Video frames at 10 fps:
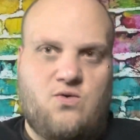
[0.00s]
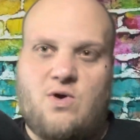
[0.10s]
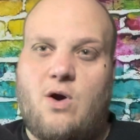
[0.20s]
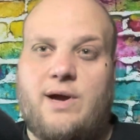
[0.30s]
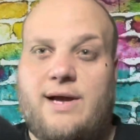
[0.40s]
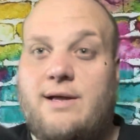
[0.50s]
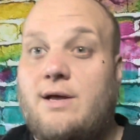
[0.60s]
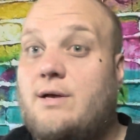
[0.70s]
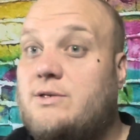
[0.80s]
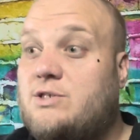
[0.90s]
Okay,
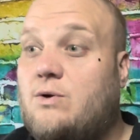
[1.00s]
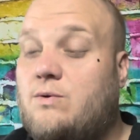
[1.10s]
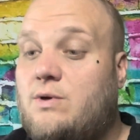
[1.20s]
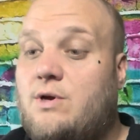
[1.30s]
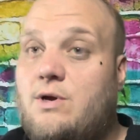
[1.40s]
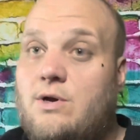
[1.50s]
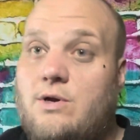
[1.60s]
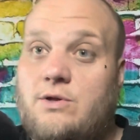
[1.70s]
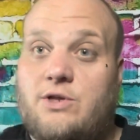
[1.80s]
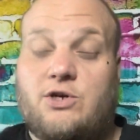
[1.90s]
so
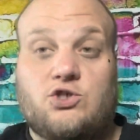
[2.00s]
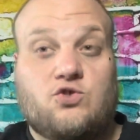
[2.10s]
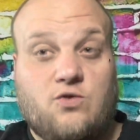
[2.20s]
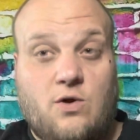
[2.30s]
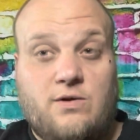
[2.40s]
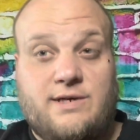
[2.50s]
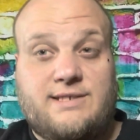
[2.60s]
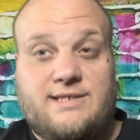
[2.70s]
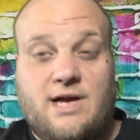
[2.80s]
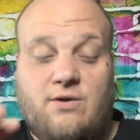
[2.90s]
the controller
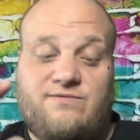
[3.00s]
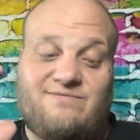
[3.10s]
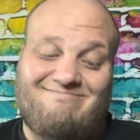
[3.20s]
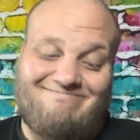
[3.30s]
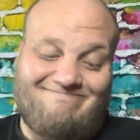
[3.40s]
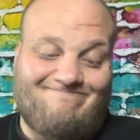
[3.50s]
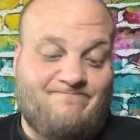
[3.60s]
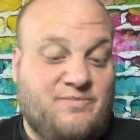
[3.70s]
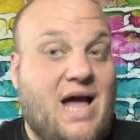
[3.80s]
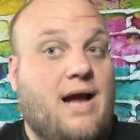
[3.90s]
itself,
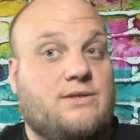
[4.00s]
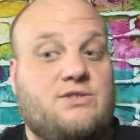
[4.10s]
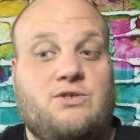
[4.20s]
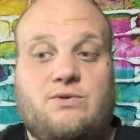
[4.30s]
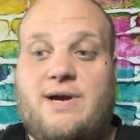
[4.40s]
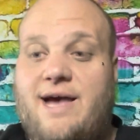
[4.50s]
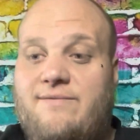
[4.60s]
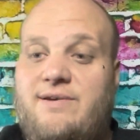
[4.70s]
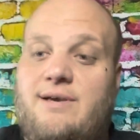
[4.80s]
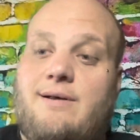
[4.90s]
not too
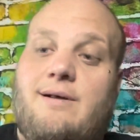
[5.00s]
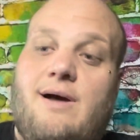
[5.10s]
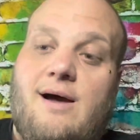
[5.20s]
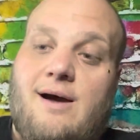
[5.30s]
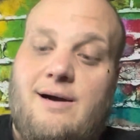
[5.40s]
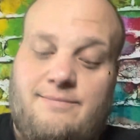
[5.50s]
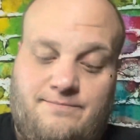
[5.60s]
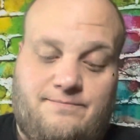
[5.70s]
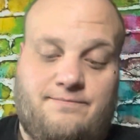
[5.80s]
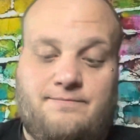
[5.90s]
heavy. Oh
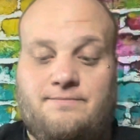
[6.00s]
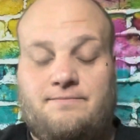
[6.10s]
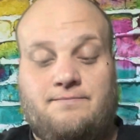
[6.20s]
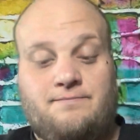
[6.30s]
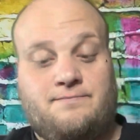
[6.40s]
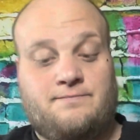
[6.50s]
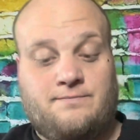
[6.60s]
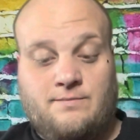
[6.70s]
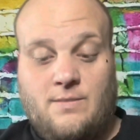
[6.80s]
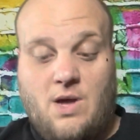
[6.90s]

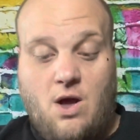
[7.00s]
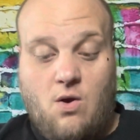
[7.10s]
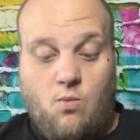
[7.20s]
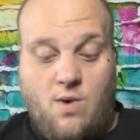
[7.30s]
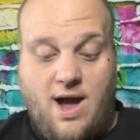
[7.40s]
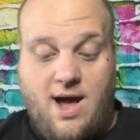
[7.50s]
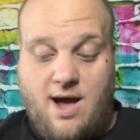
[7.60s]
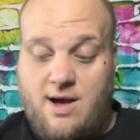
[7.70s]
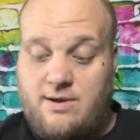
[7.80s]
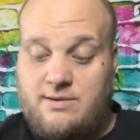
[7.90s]

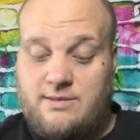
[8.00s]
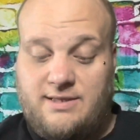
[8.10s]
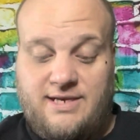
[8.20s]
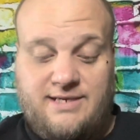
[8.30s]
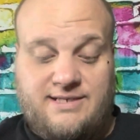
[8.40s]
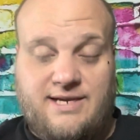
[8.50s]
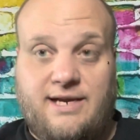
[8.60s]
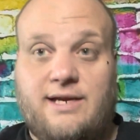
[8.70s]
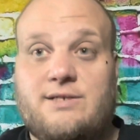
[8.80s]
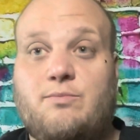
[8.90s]
wow, this
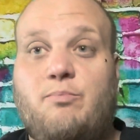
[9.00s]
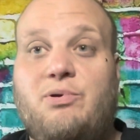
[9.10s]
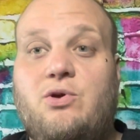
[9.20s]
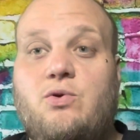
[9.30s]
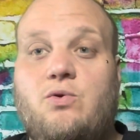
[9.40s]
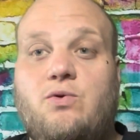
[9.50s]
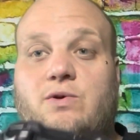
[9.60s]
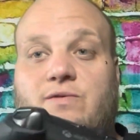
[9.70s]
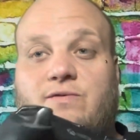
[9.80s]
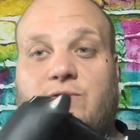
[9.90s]
thing is
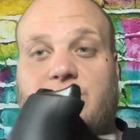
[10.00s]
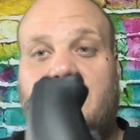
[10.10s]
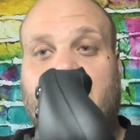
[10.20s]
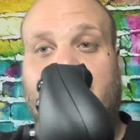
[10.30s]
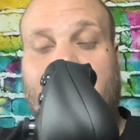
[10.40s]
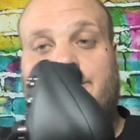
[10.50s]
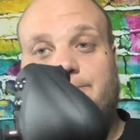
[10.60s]
beautiful. Look at that.